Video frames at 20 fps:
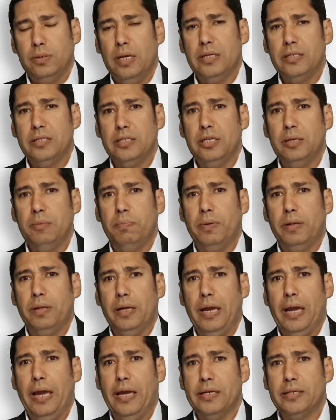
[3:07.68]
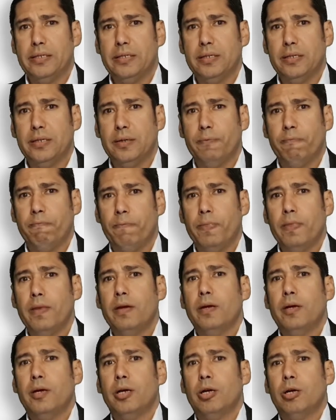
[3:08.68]
As simple as
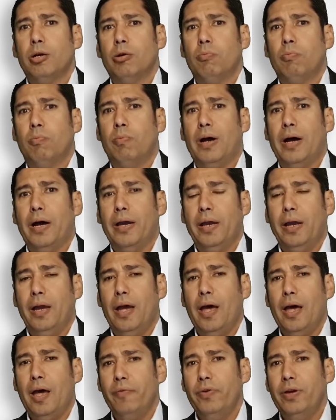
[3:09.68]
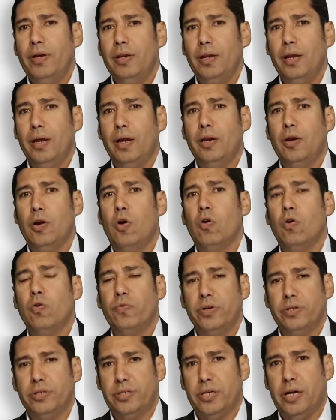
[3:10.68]
by having an
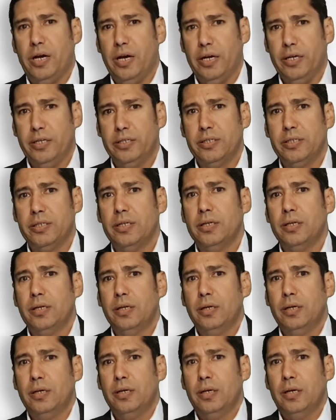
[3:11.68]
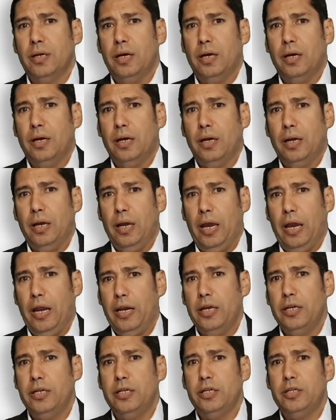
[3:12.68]
oversized
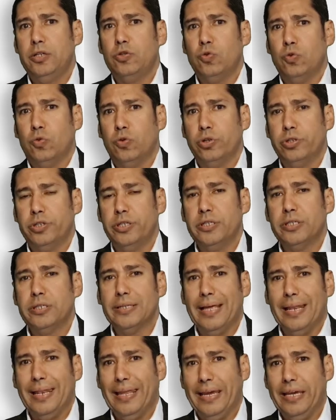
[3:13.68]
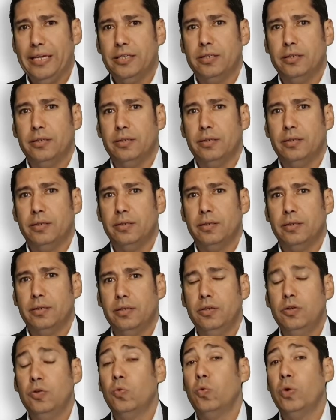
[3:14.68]
energy source installation,
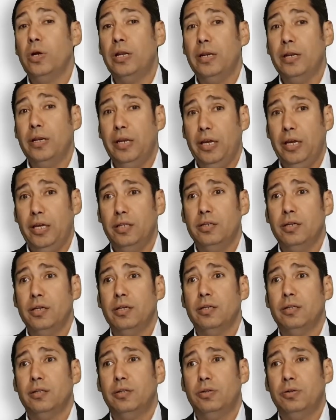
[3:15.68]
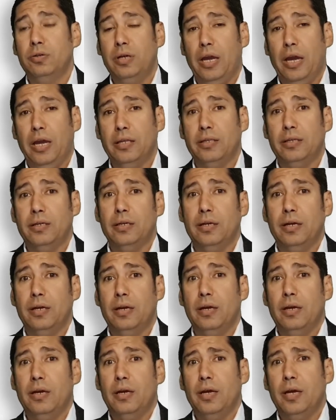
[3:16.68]
you will need to get
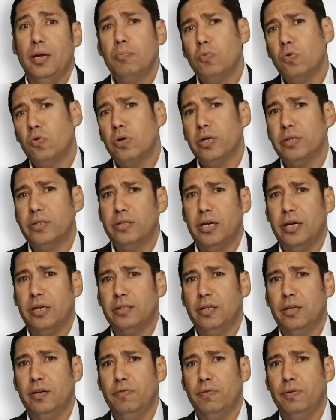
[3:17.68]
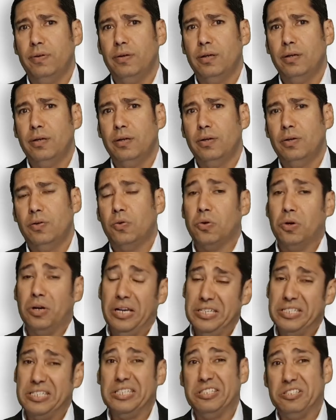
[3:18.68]
a more attractive or
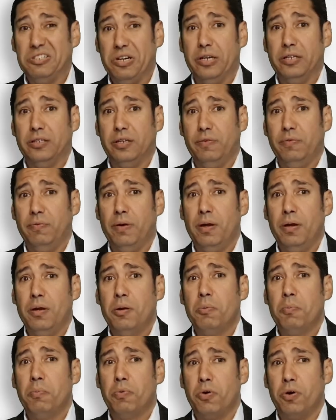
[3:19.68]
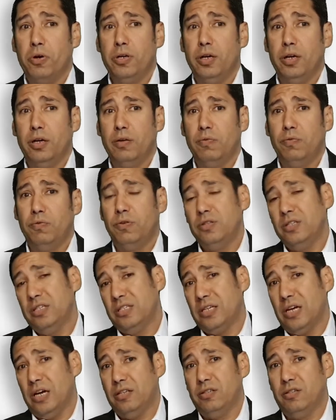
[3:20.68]
less attractive project from the
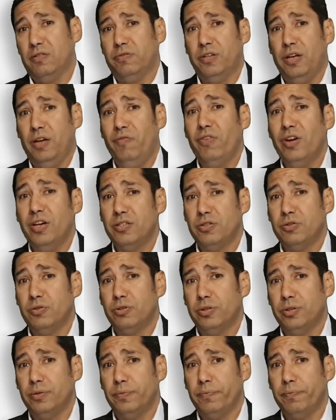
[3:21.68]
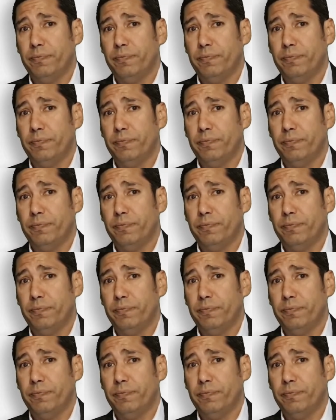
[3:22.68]
size of the investors.